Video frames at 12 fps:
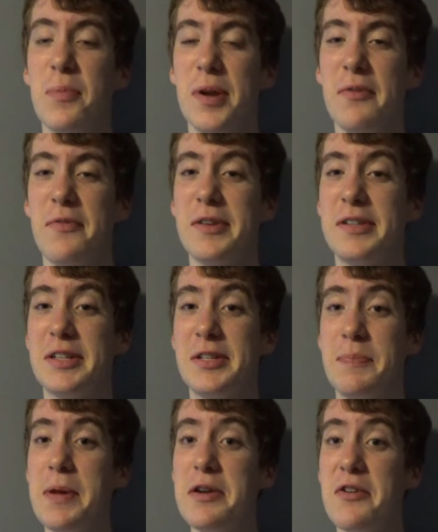But if he's
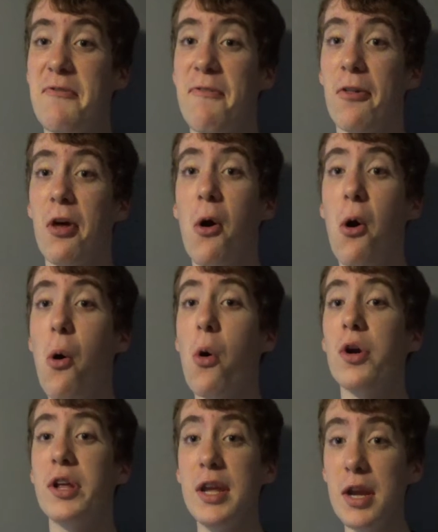suspended for the
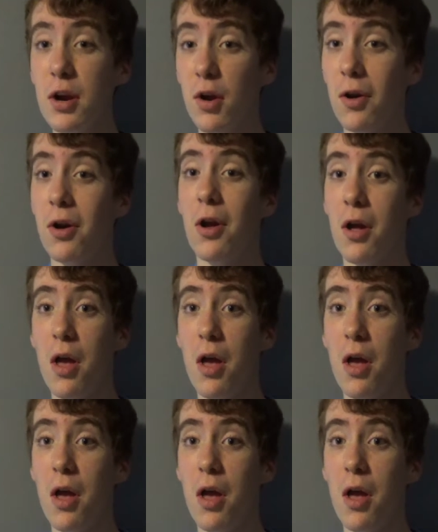whole year,